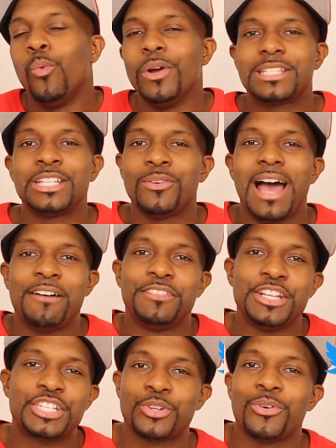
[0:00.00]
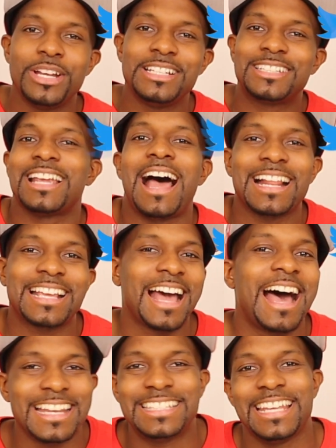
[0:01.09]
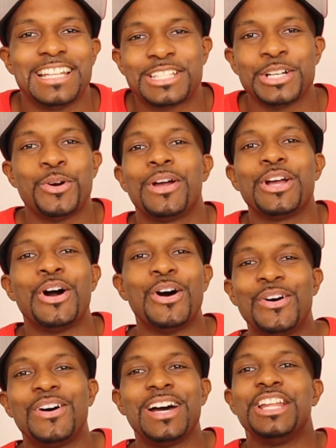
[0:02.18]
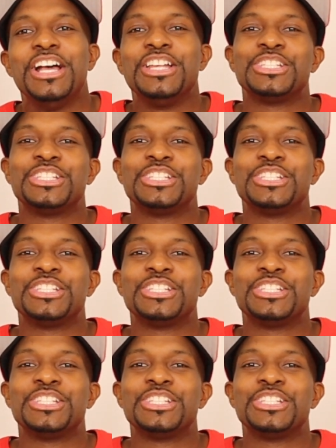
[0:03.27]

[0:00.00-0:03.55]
We still have the screenshot contest going on,